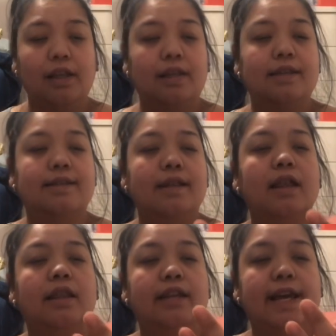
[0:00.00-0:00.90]
this
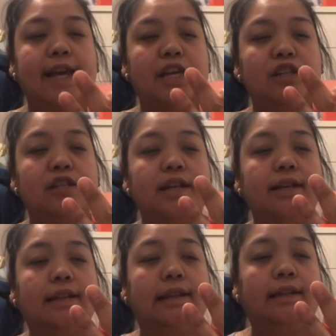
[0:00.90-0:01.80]
Laneige
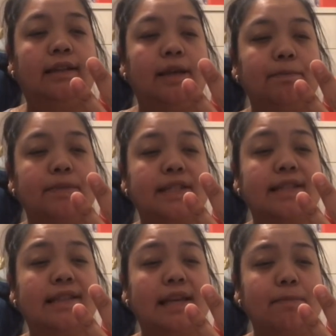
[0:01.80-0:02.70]
lip
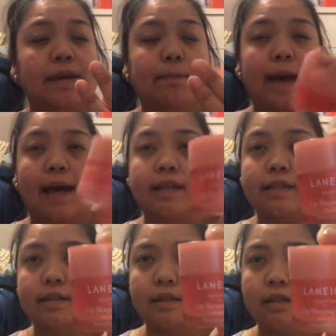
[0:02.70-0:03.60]
sleeping
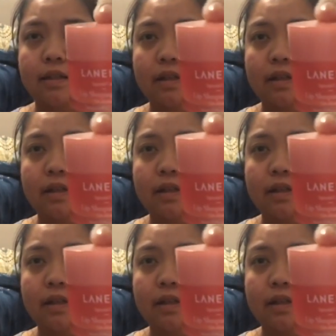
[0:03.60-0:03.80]
mask